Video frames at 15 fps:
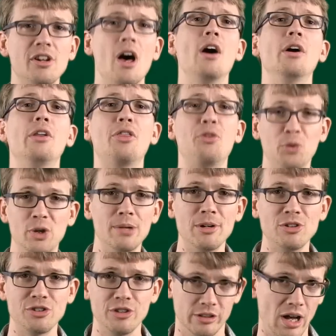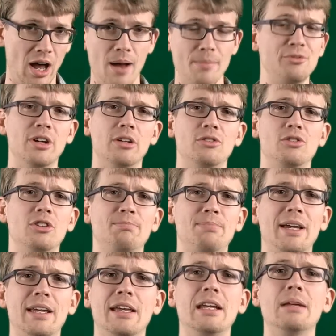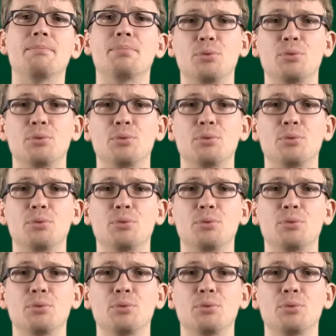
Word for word: solid three-dimensional objects just by hitting